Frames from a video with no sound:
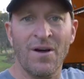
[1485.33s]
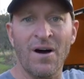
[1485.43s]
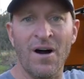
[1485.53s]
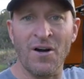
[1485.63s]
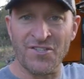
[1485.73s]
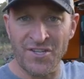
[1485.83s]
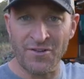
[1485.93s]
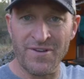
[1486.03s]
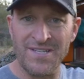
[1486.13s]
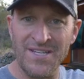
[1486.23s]

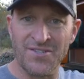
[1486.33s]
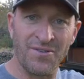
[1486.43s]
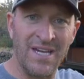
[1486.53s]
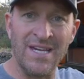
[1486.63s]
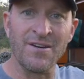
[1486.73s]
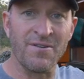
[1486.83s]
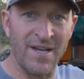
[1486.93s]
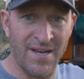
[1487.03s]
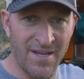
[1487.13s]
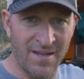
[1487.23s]
auxiliary diesel heater
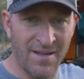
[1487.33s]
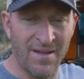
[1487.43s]
in it